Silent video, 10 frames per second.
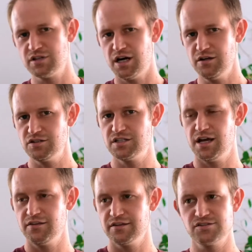
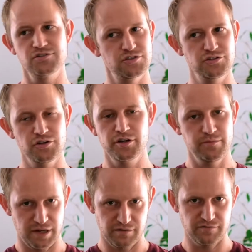understand this dirty
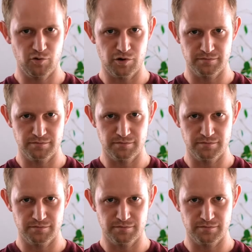metaphor,